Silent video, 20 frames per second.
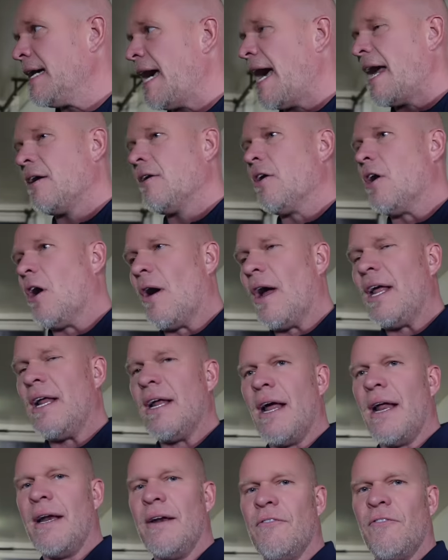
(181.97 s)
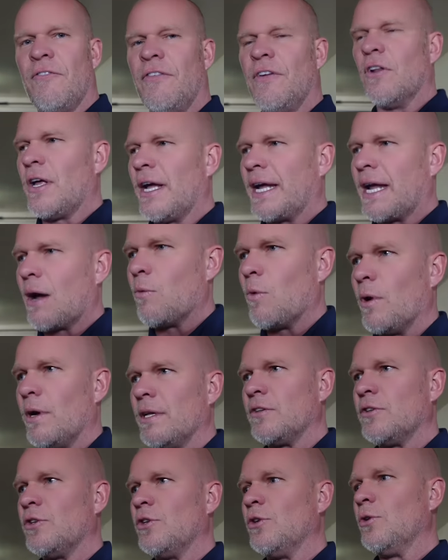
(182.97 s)
I don't know, I didn't feel like I
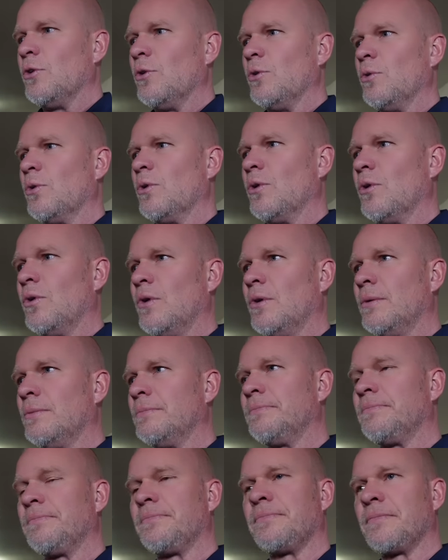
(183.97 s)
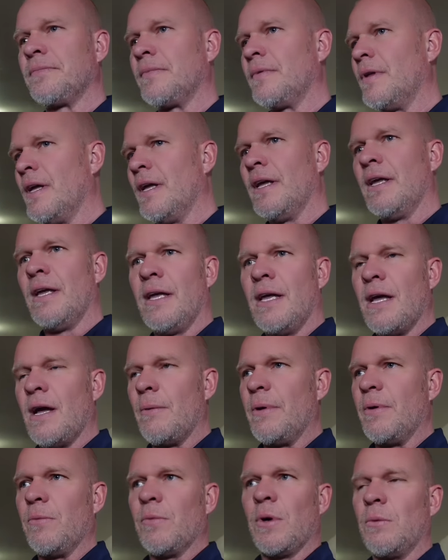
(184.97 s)
wanted to,
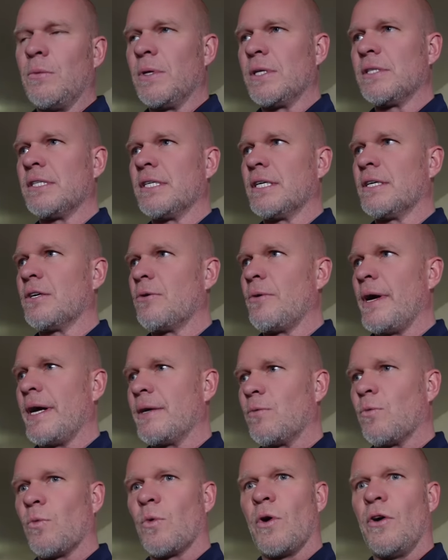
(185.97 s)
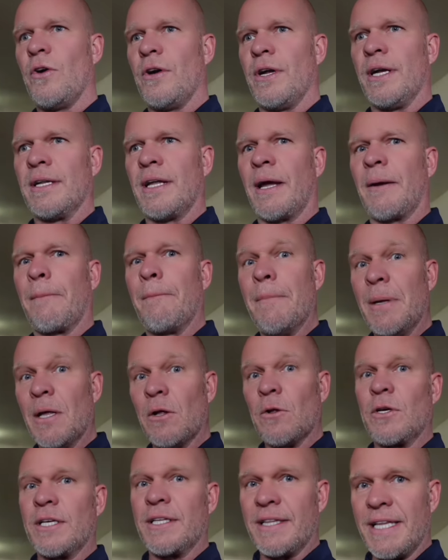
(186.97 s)
I mean, what's the correct wording, like
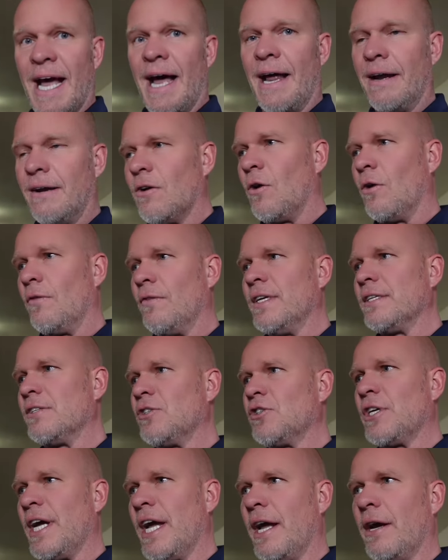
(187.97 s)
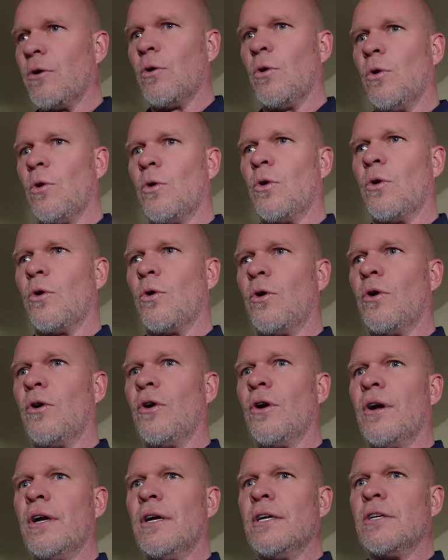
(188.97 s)
milk that on this channel
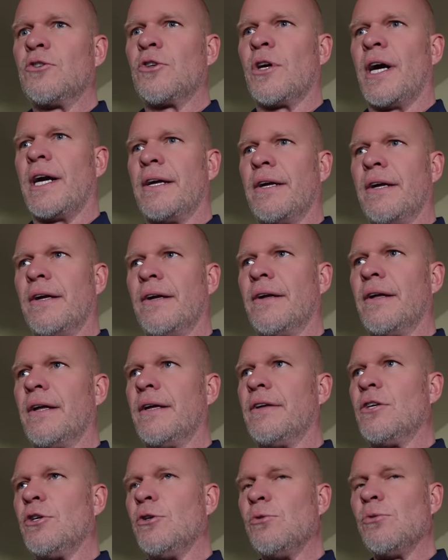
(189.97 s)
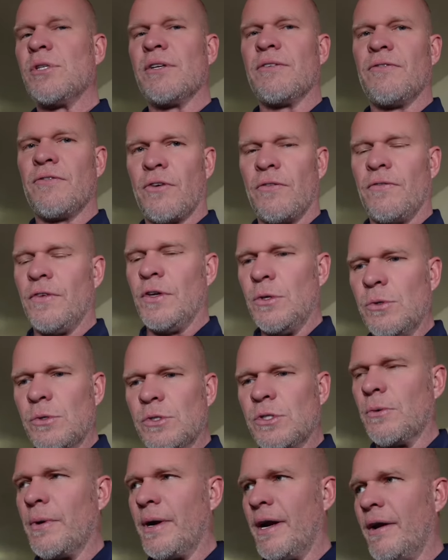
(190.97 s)
or try to use it for
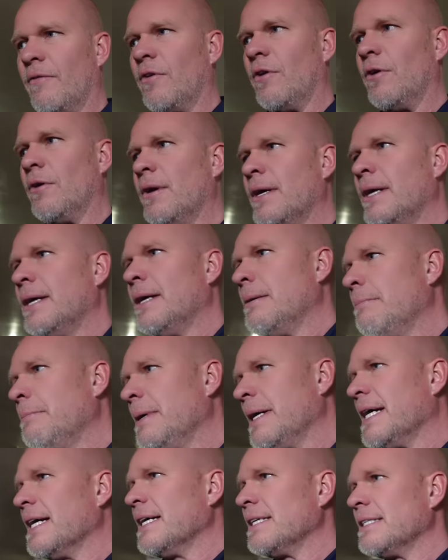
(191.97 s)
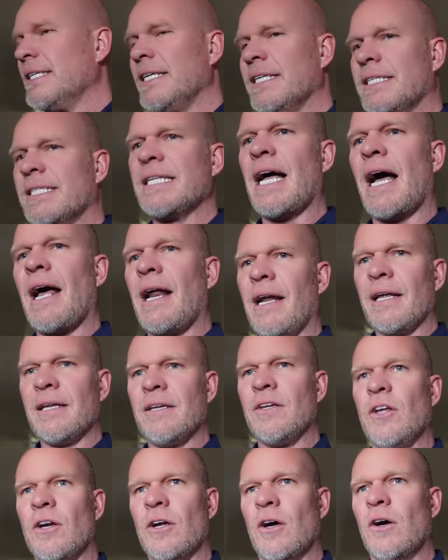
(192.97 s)
views or whatever, because it's
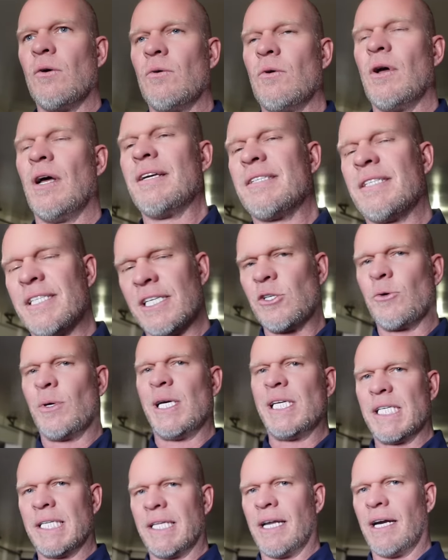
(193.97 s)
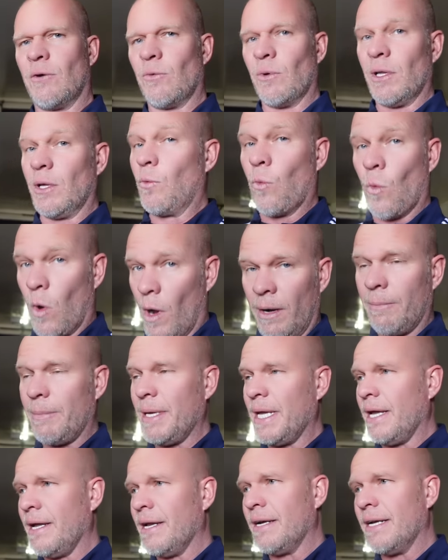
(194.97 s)
not, you know, a situation that I really want to
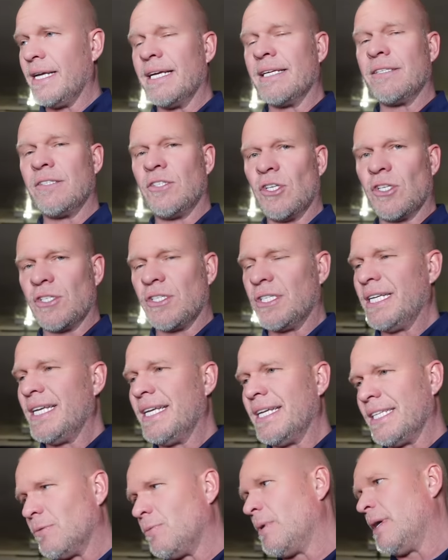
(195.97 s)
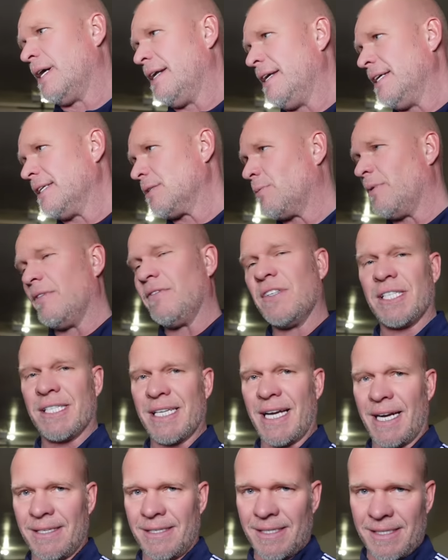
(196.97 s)
be in. It just is what it is. We've
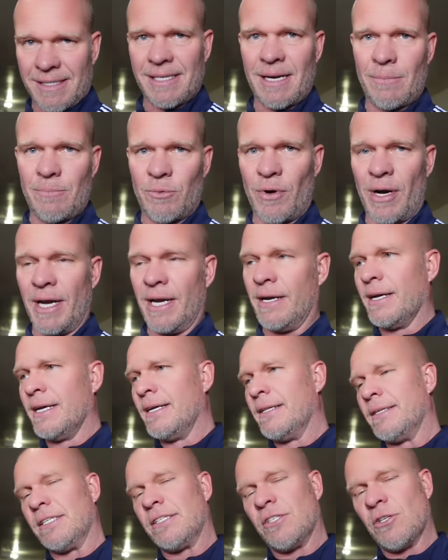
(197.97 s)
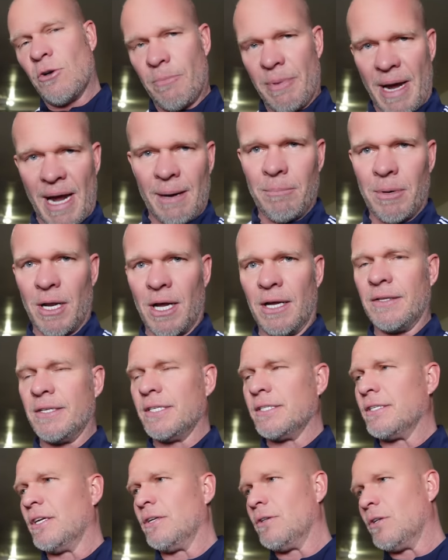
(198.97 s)
decided to separate. There's no bad blood.
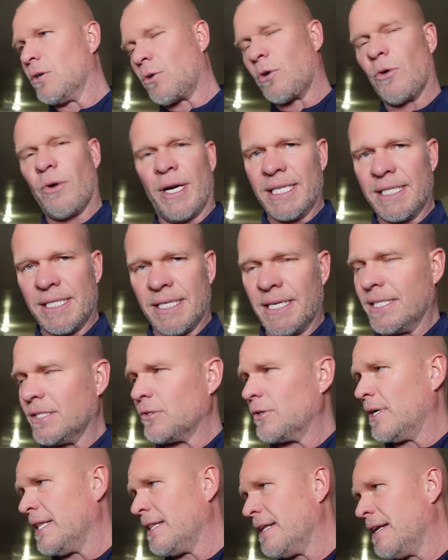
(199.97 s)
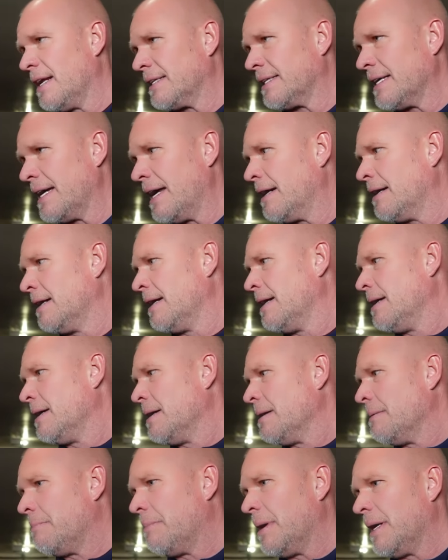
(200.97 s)
There's no craziness or anything like that.